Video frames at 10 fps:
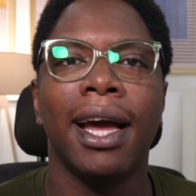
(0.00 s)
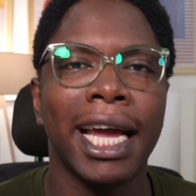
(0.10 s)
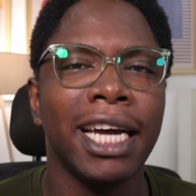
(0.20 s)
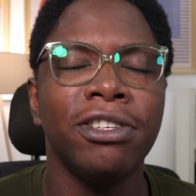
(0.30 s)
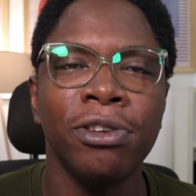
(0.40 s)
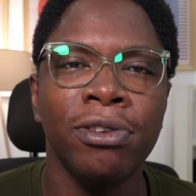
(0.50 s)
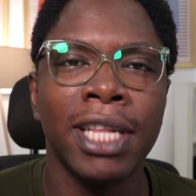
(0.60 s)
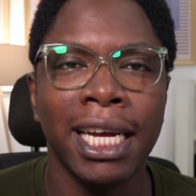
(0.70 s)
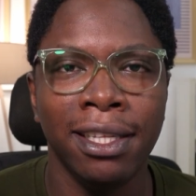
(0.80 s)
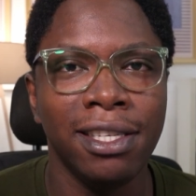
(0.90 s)
I can't show you
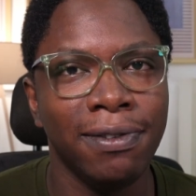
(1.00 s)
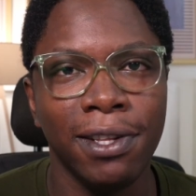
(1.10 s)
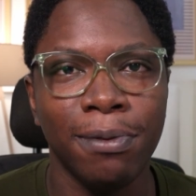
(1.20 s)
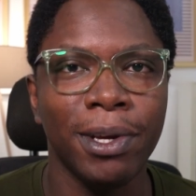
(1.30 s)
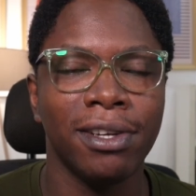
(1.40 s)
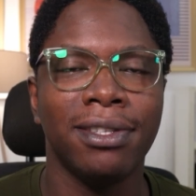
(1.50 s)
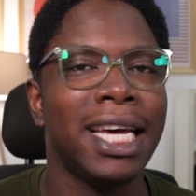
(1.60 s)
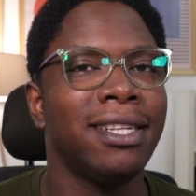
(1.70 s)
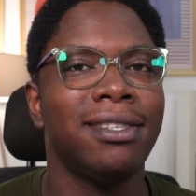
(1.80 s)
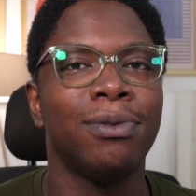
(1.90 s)
that in this video because
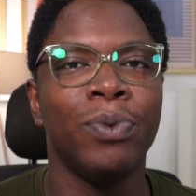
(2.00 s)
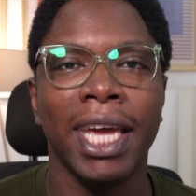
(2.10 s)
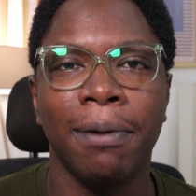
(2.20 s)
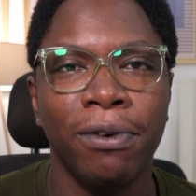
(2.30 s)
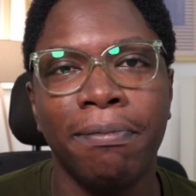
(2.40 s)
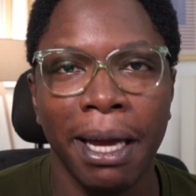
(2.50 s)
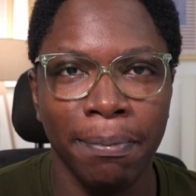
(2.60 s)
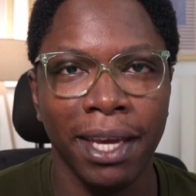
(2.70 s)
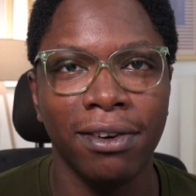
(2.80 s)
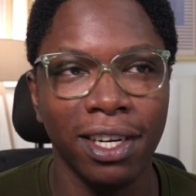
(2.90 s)
that's way above my
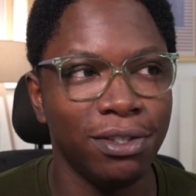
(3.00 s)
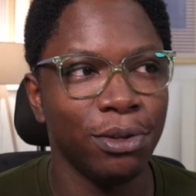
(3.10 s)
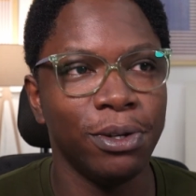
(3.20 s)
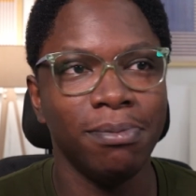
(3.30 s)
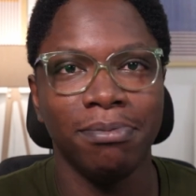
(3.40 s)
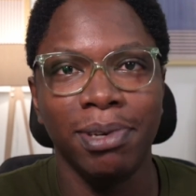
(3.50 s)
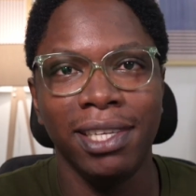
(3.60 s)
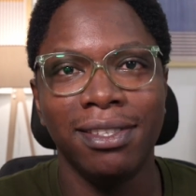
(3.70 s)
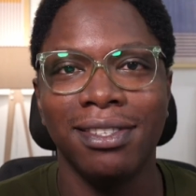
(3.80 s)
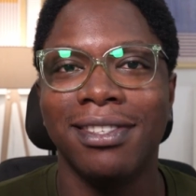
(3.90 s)
pay grade. So
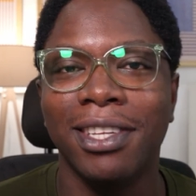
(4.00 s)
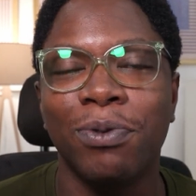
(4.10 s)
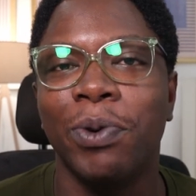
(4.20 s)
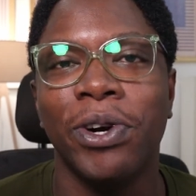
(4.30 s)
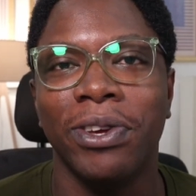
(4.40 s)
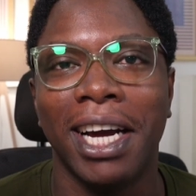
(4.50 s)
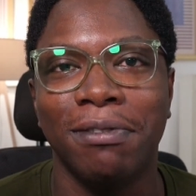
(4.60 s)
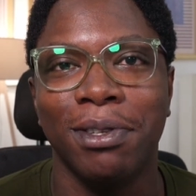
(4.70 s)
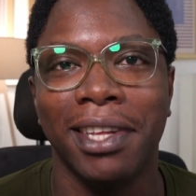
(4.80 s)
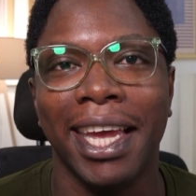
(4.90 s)
please stick with what you have
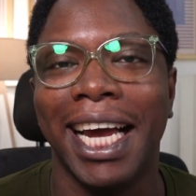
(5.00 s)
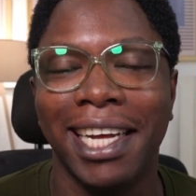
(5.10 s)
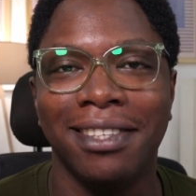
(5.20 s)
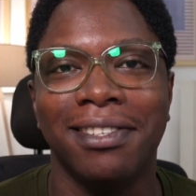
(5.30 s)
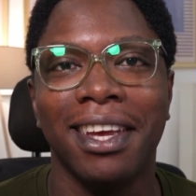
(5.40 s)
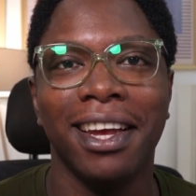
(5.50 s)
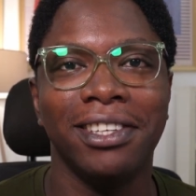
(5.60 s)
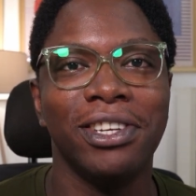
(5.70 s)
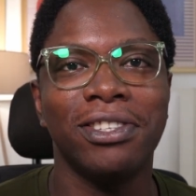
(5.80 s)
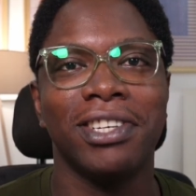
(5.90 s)
today and
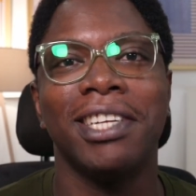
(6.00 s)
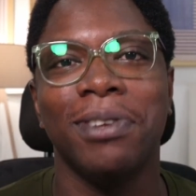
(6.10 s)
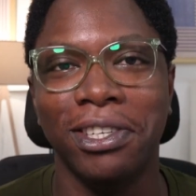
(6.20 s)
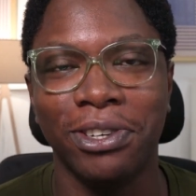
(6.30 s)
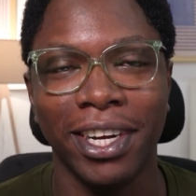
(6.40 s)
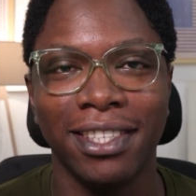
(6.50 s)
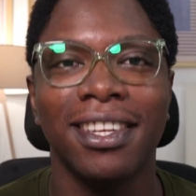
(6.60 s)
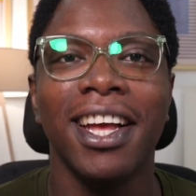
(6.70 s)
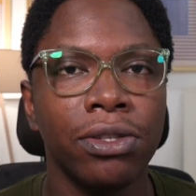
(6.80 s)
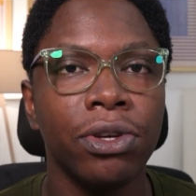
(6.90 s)
just try to enjoy it.
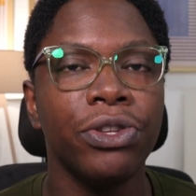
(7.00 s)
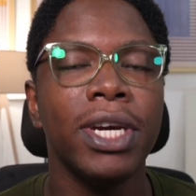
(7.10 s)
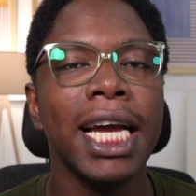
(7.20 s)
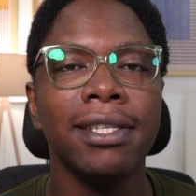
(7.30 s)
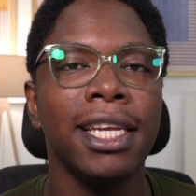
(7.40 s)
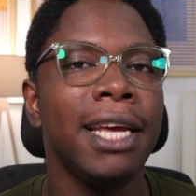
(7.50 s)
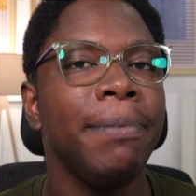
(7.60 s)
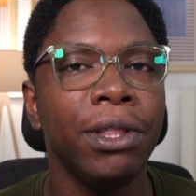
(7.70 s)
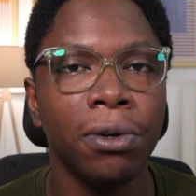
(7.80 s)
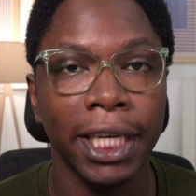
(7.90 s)
So you guys can let
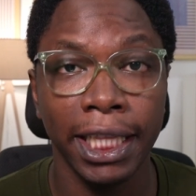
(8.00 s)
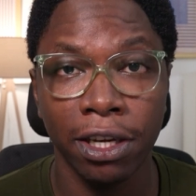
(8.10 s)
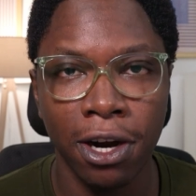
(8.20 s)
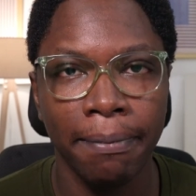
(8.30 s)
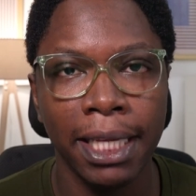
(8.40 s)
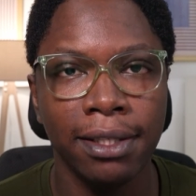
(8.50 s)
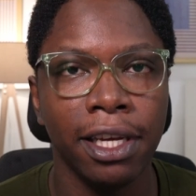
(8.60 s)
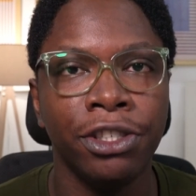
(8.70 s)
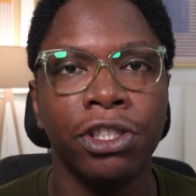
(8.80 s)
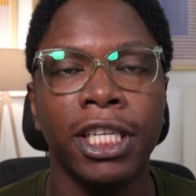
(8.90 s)
me know in the comment
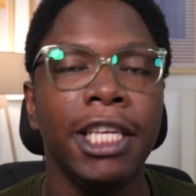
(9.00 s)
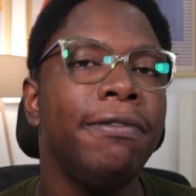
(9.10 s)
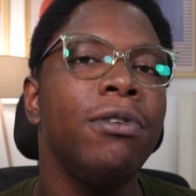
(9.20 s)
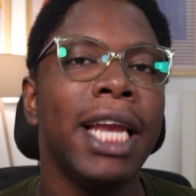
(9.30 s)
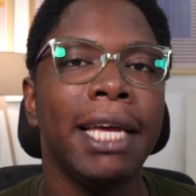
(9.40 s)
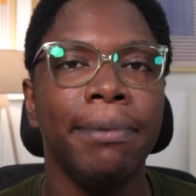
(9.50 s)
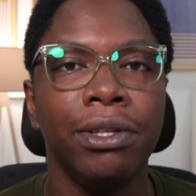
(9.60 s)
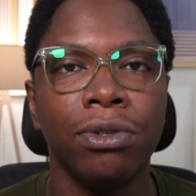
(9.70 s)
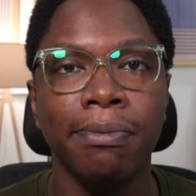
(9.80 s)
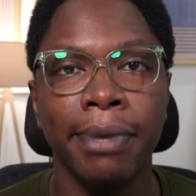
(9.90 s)
section if you'd like me
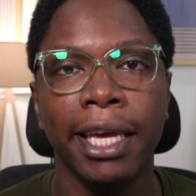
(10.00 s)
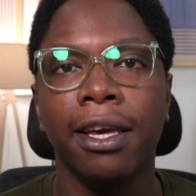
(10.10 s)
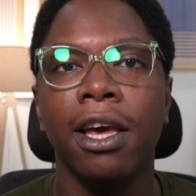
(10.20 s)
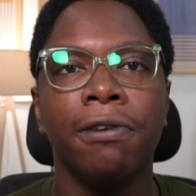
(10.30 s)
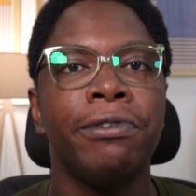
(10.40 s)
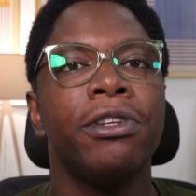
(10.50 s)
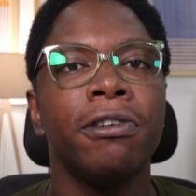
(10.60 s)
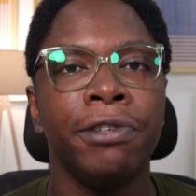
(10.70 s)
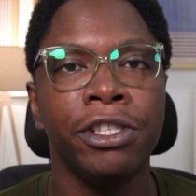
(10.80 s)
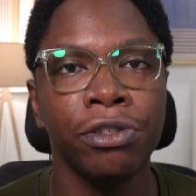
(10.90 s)
to make future
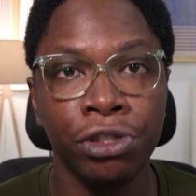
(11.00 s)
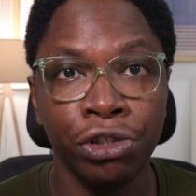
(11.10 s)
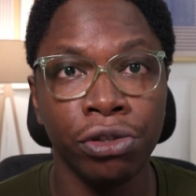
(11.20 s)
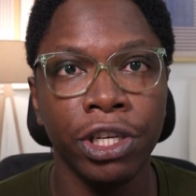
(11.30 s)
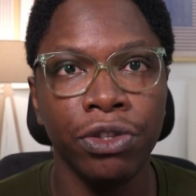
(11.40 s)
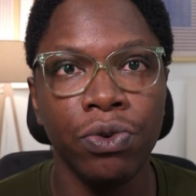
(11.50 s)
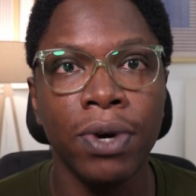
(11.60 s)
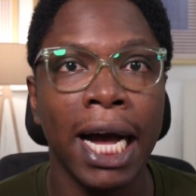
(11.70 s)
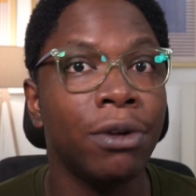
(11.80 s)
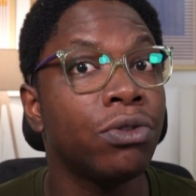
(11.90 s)
videos showing you
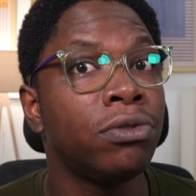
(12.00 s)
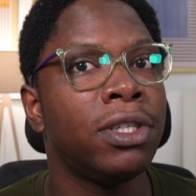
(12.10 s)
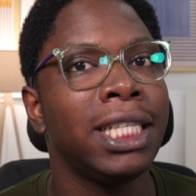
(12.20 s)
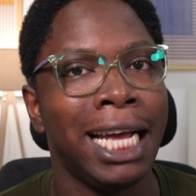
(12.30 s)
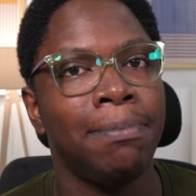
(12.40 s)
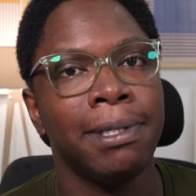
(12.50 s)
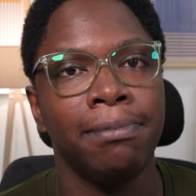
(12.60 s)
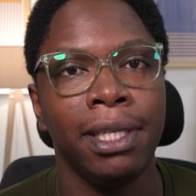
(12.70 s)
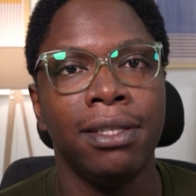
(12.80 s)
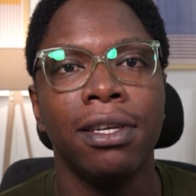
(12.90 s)
how to run
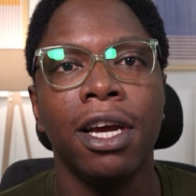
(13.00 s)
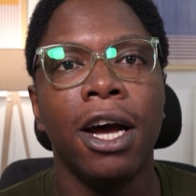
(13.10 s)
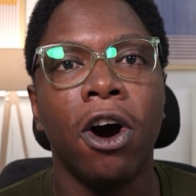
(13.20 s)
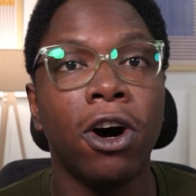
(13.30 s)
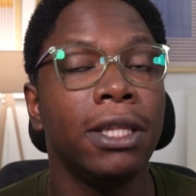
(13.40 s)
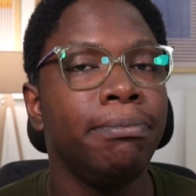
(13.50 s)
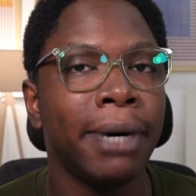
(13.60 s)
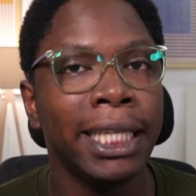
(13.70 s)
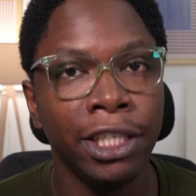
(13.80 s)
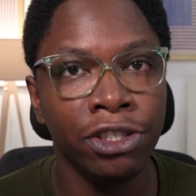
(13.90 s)
Appsmith on
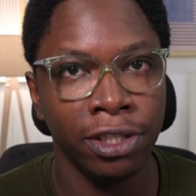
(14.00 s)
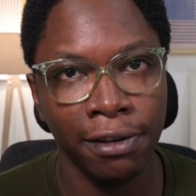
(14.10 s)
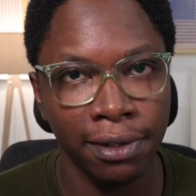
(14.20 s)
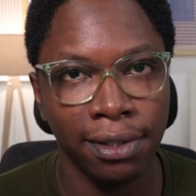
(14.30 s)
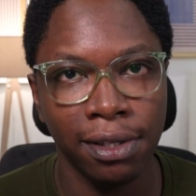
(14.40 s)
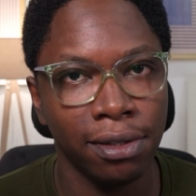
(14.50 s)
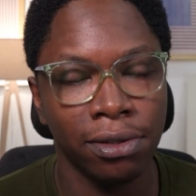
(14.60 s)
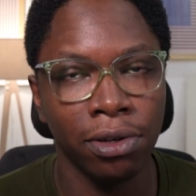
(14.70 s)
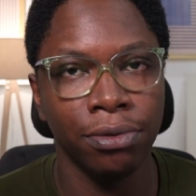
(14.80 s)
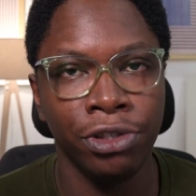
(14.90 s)
managed services.
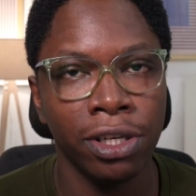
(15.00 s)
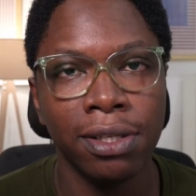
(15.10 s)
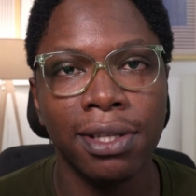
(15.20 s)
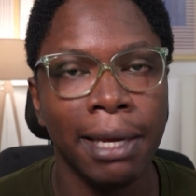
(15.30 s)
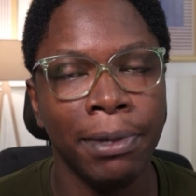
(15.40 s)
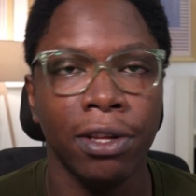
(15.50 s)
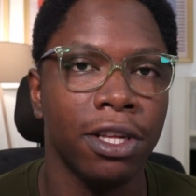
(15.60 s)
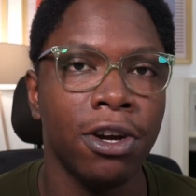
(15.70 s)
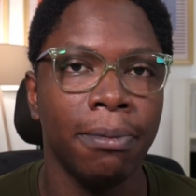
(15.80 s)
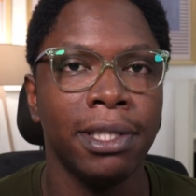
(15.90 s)
So just let me know in
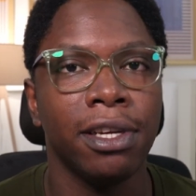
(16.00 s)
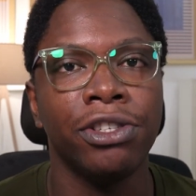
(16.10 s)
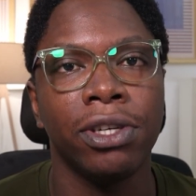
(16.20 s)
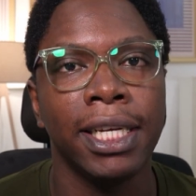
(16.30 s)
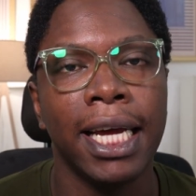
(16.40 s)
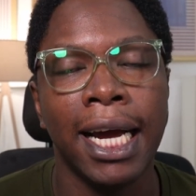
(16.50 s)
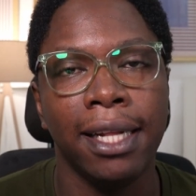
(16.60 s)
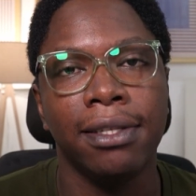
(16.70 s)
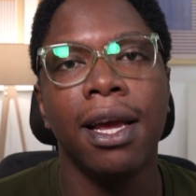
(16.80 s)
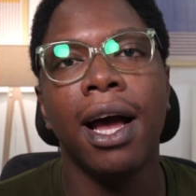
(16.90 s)
the comment section
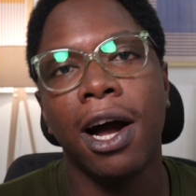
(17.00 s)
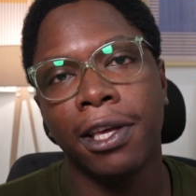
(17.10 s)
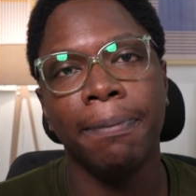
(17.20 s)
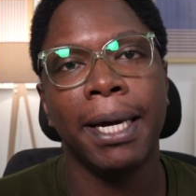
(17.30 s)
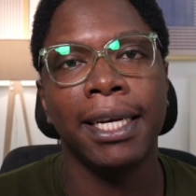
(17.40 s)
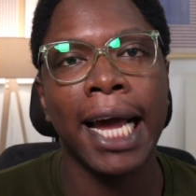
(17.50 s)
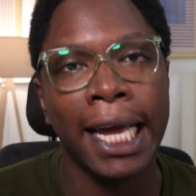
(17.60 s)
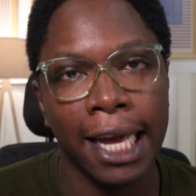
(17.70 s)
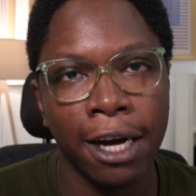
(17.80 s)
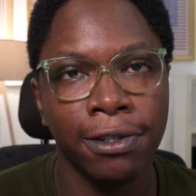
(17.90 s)
and I'll keep an
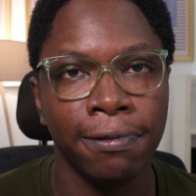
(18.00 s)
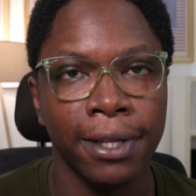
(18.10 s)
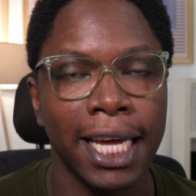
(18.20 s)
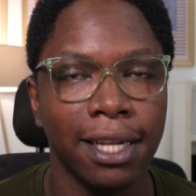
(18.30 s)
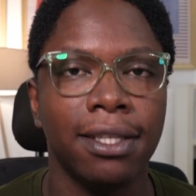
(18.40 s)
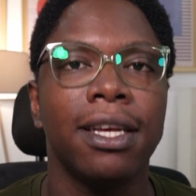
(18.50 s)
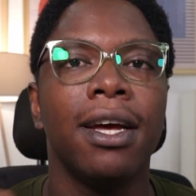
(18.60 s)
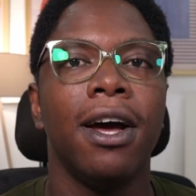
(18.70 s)
eye out for that.